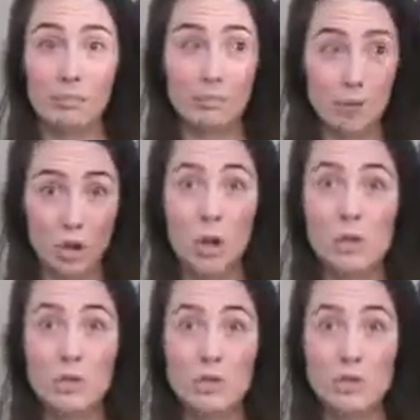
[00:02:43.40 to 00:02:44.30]

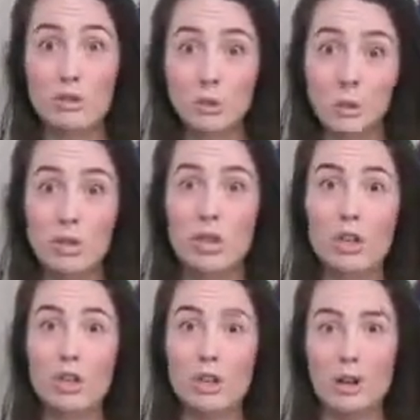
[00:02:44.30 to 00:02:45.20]
knows more than
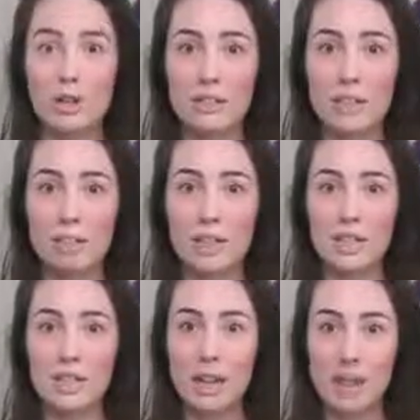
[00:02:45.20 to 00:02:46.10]
you about a
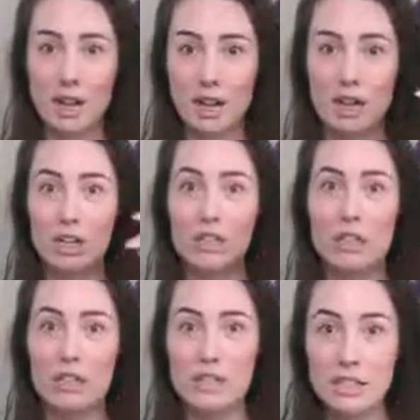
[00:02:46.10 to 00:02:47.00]
subject and they are
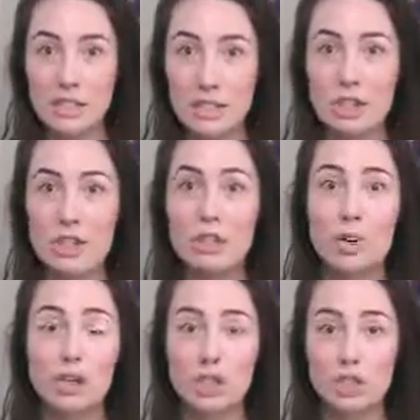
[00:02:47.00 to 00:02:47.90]
teaching you
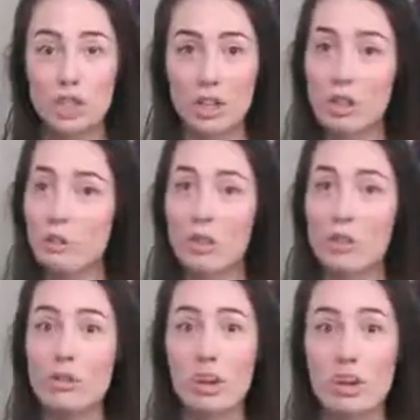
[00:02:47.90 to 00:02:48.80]
and sharing with
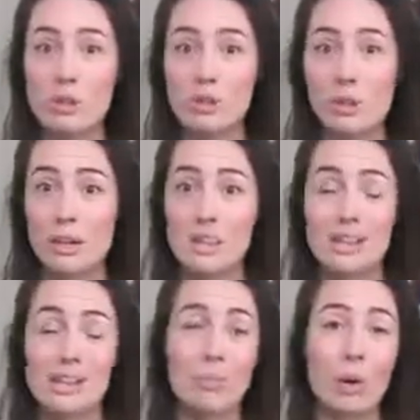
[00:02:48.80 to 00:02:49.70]
you their
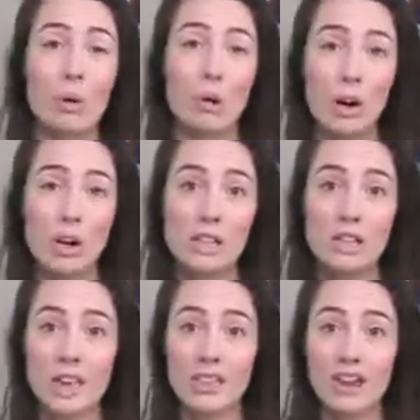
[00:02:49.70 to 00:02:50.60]
experience and what
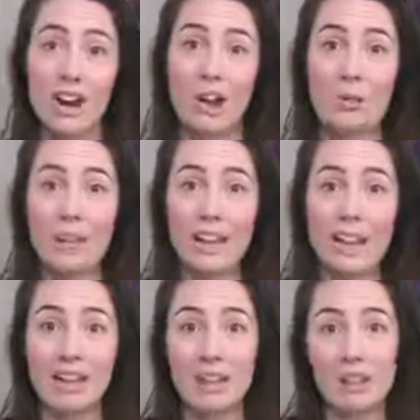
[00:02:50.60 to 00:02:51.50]
works, and they're helping
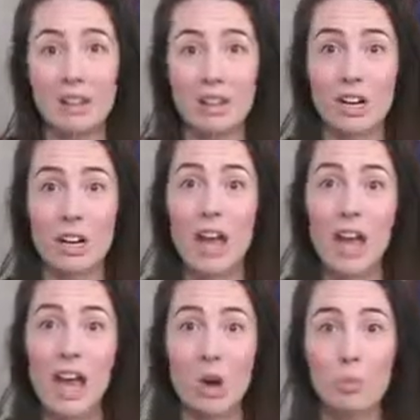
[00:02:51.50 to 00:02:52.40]
guide you and they're
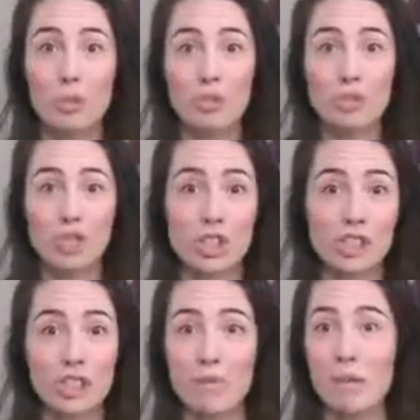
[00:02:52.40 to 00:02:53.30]
helping you
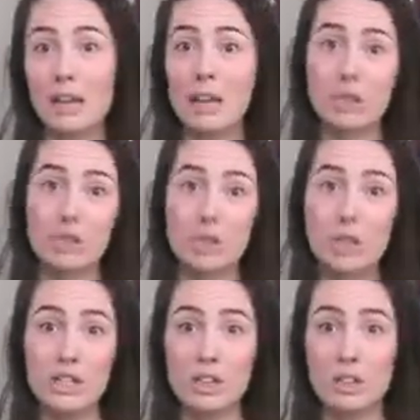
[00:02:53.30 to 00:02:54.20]
shift and make little
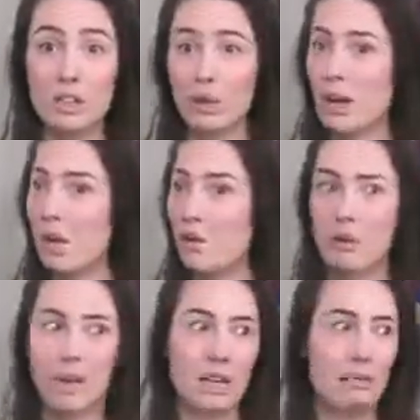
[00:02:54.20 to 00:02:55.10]
tweaks along the way or
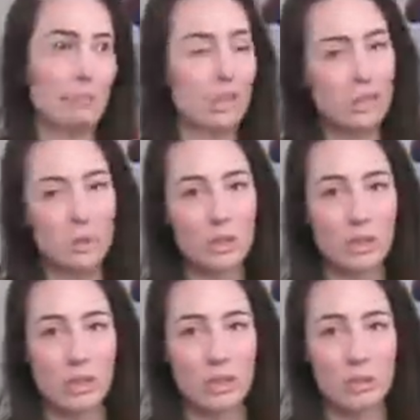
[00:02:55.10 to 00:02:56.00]
making big tweaks
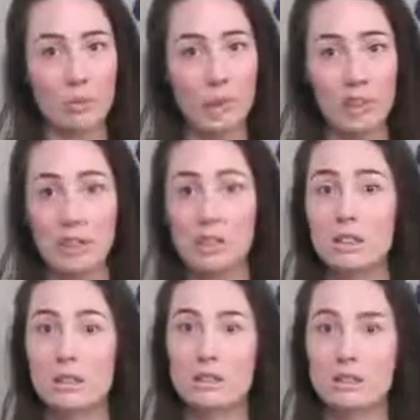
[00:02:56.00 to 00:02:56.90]
along the way,
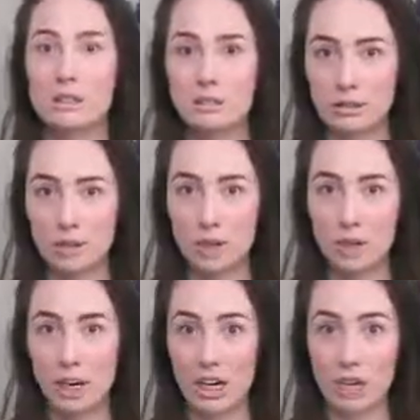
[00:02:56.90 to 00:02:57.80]
you're
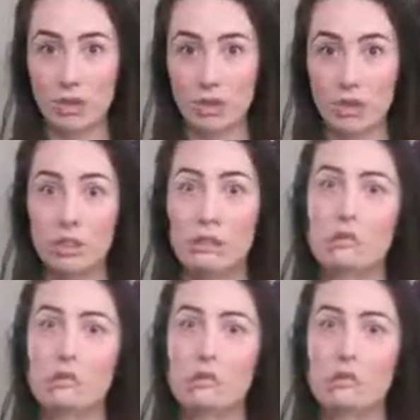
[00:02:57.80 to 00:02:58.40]
getting coached.